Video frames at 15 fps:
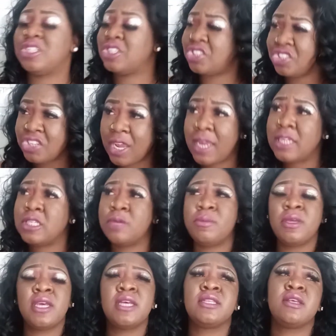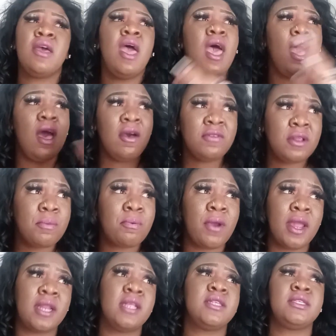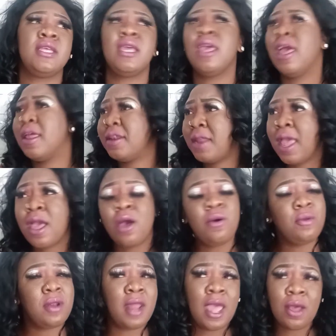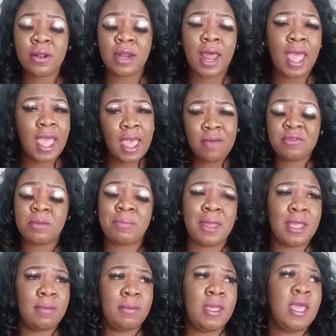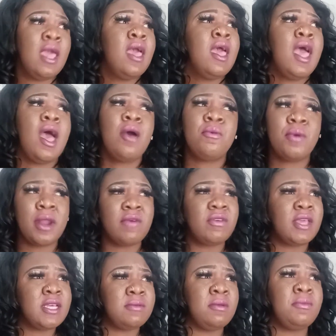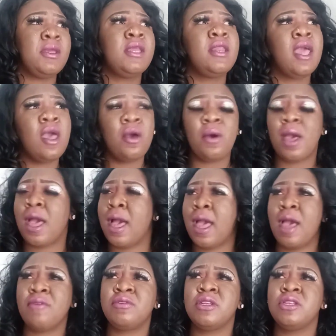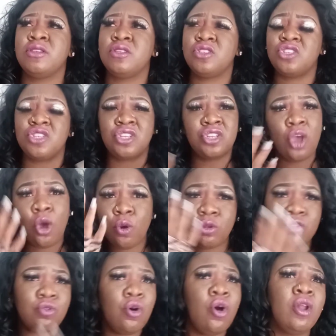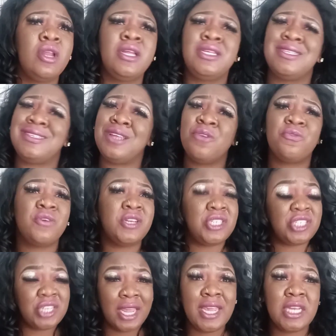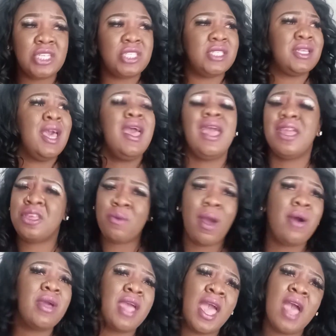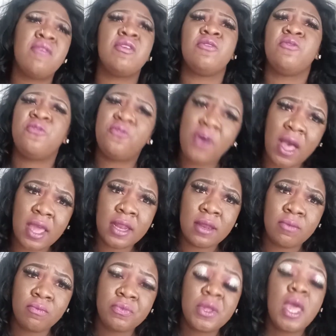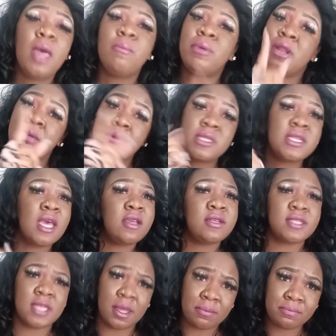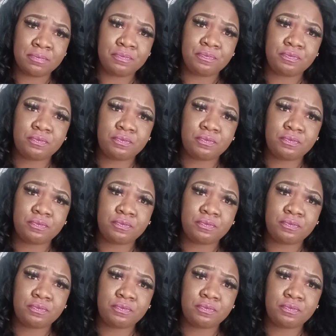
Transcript: is changing because of the pregnancy. Now that I have the baby, and whatever case may be, now I have to go through all these different changes, and you out here having fun. But let me tell you something.